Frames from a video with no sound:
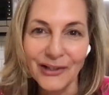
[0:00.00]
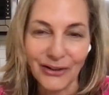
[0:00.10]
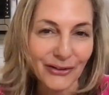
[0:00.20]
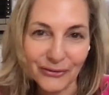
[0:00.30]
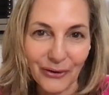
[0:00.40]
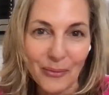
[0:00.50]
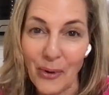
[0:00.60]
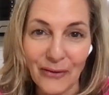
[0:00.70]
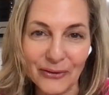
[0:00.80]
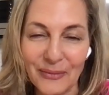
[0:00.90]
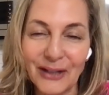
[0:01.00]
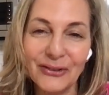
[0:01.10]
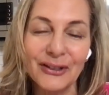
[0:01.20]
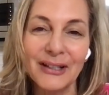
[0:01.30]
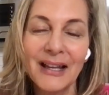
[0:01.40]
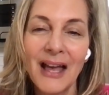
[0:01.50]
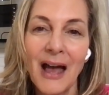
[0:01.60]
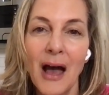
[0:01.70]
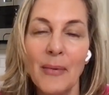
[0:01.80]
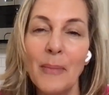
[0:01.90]
just for more information.
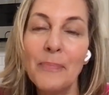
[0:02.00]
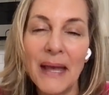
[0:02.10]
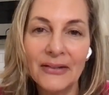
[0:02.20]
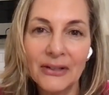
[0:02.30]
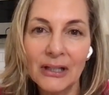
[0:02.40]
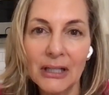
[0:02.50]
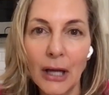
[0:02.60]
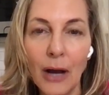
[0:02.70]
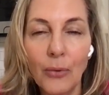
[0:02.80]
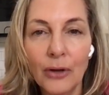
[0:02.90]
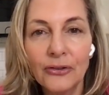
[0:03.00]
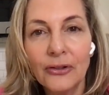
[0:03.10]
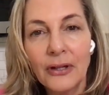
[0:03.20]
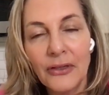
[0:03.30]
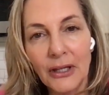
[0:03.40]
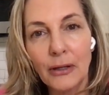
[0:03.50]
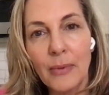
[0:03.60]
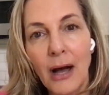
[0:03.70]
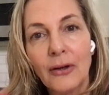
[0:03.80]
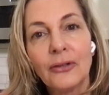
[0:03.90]
But basically, I want you to think
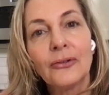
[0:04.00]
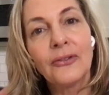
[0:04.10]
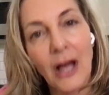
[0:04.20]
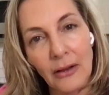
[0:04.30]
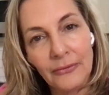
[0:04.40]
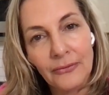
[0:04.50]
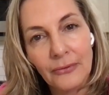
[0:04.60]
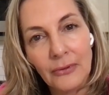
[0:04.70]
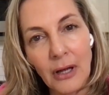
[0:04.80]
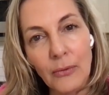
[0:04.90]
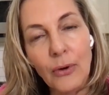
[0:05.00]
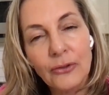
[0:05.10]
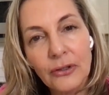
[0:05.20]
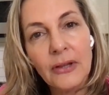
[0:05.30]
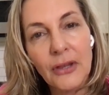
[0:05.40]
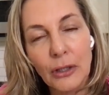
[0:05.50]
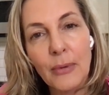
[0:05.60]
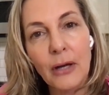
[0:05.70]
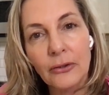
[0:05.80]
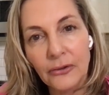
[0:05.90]
about yourself. I want you to think
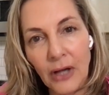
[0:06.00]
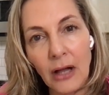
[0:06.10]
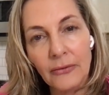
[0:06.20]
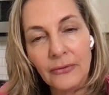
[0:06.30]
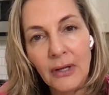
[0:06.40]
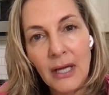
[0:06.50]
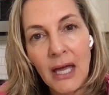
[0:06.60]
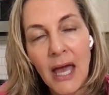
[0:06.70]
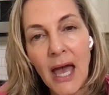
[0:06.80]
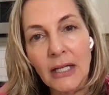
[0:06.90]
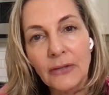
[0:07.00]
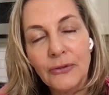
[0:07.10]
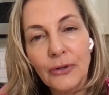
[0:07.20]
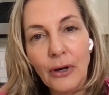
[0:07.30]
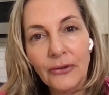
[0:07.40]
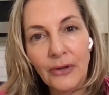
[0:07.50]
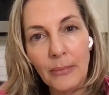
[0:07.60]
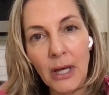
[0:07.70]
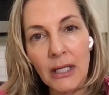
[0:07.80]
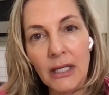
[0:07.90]
about yourself. And if you are
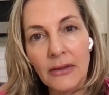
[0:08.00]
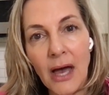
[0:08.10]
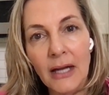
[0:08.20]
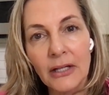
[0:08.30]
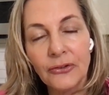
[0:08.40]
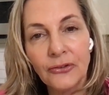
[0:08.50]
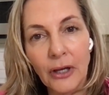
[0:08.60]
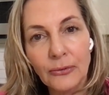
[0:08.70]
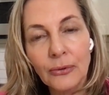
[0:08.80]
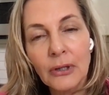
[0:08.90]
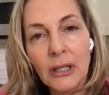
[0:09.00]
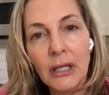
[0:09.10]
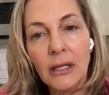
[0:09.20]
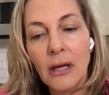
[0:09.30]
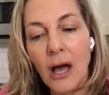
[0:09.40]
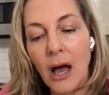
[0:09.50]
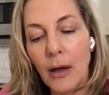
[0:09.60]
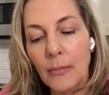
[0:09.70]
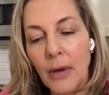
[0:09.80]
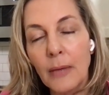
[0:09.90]
somebody that is generally
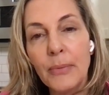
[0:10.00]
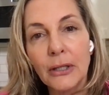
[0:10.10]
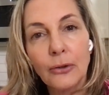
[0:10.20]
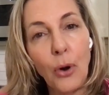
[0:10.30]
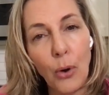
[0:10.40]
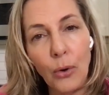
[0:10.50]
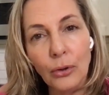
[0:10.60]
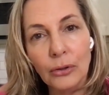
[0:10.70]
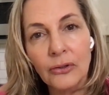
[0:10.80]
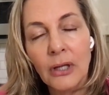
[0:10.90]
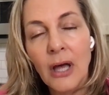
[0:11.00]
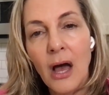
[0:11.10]
a bit cold,